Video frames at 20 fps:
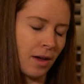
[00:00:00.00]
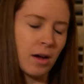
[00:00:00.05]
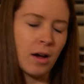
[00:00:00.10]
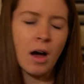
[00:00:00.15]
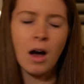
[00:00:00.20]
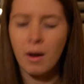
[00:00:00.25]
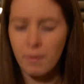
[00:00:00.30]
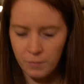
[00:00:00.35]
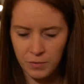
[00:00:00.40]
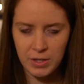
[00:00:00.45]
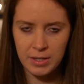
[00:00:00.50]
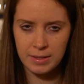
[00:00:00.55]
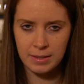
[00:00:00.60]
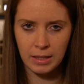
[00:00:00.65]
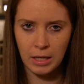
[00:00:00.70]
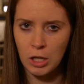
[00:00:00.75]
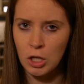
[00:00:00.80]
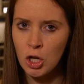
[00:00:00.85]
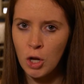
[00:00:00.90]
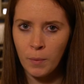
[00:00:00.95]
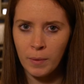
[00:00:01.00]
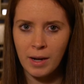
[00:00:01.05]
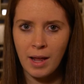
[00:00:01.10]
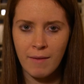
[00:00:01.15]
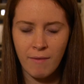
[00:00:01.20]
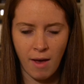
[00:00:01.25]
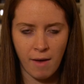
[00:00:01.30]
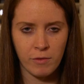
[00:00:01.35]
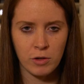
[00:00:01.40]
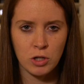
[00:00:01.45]
obviously, no one
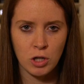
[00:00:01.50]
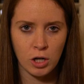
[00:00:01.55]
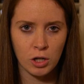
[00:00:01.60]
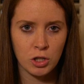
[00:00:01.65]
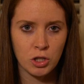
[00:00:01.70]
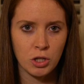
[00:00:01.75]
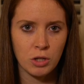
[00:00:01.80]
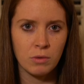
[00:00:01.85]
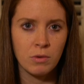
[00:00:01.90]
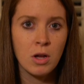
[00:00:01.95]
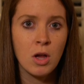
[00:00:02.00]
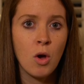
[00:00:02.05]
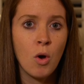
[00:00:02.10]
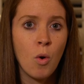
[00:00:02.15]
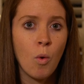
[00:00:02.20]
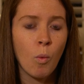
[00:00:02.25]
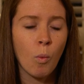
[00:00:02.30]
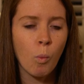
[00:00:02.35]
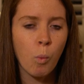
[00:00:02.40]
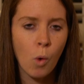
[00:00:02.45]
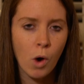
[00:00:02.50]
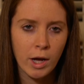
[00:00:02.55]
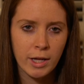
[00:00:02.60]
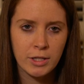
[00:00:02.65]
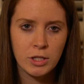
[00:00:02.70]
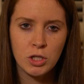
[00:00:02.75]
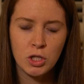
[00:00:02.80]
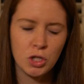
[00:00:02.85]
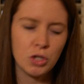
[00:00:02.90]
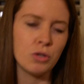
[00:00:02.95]
I've ever talked to
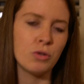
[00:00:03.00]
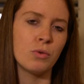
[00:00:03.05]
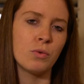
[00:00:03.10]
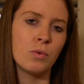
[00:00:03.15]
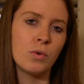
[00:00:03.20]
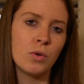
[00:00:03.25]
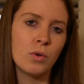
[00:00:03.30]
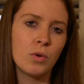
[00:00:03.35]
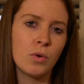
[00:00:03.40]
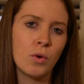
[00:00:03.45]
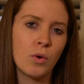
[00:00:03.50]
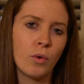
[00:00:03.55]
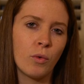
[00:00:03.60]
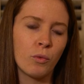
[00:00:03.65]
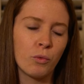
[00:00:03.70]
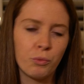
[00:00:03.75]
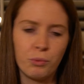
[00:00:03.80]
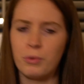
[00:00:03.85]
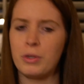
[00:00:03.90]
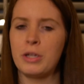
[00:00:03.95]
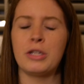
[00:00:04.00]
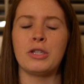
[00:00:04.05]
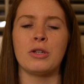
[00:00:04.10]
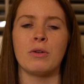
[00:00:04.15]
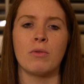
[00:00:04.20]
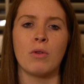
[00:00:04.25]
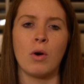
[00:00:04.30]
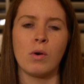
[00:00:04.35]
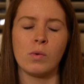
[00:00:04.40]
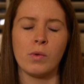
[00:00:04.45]
wants to
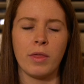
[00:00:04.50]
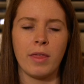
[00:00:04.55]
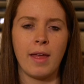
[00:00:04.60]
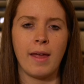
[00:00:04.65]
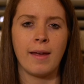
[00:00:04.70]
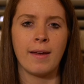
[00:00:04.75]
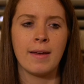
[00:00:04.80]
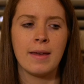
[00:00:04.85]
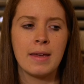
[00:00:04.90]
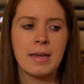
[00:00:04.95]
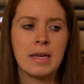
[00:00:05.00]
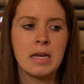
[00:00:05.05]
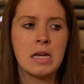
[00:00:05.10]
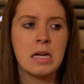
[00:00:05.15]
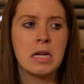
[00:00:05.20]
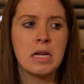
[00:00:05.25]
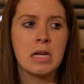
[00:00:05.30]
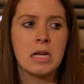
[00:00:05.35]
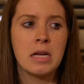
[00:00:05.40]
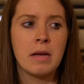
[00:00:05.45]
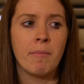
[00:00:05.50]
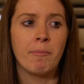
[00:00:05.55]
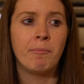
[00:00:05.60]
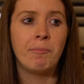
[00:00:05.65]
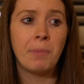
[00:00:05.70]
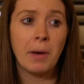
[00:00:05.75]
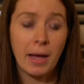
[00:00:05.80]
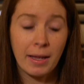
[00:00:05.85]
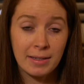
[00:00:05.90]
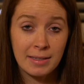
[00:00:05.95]
redo the whole thing.
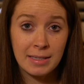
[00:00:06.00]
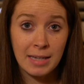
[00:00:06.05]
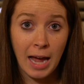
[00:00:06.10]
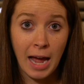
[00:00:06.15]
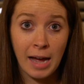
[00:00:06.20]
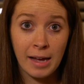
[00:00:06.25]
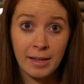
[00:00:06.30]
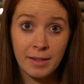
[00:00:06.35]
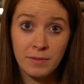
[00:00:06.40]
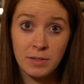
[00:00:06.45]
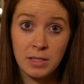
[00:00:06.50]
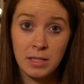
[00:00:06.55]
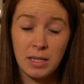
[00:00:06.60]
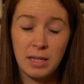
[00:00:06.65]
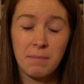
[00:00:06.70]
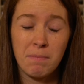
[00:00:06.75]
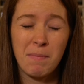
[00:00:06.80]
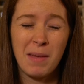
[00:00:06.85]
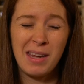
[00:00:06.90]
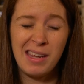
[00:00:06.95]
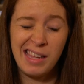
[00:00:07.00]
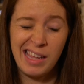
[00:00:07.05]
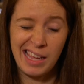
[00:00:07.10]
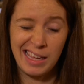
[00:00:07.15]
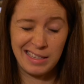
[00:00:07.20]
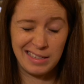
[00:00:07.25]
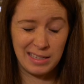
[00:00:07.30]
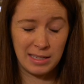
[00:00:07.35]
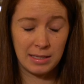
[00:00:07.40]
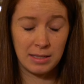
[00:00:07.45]
But I have seen many
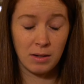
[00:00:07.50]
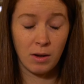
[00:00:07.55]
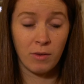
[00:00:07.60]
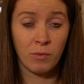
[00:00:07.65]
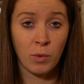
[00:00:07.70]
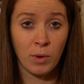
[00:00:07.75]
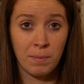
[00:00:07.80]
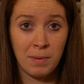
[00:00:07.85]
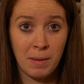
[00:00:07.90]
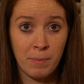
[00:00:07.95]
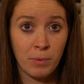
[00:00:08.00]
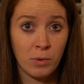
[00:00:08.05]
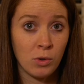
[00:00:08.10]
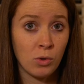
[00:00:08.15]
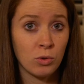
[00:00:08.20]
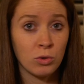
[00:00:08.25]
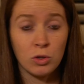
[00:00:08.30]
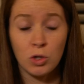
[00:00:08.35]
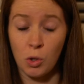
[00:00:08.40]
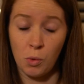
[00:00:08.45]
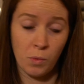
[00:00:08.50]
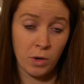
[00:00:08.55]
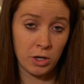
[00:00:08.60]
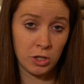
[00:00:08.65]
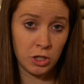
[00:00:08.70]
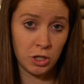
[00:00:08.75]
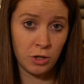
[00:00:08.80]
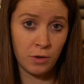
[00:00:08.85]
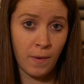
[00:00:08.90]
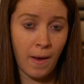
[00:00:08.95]
cases of where people don't want
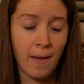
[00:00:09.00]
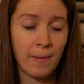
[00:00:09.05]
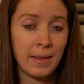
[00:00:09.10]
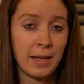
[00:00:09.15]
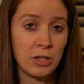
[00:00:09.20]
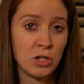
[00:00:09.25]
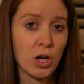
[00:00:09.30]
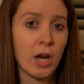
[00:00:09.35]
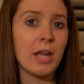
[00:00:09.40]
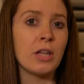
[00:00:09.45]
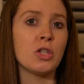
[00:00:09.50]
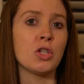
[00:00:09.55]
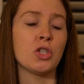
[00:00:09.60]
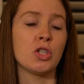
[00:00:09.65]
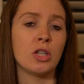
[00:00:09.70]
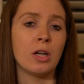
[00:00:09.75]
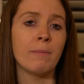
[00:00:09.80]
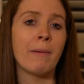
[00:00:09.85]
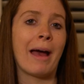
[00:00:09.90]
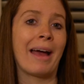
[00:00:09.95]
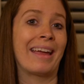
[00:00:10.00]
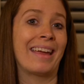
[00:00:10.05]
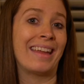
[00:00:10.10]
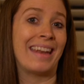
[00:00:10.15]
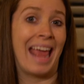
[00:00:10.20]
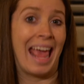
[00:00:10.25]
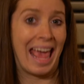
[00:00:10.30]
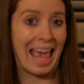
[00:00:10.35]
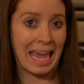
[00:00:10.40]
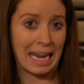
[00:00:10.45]
to, and they try and just go back
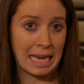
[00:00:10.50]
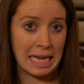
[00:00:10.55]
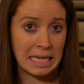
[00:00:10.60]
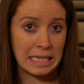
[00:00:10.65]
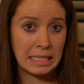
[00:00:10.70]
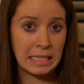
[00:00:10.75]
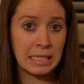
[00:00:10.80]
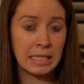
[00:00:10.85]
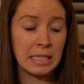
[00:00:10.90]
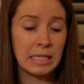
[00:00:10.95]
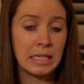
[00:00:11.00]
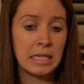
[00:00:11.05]
and edit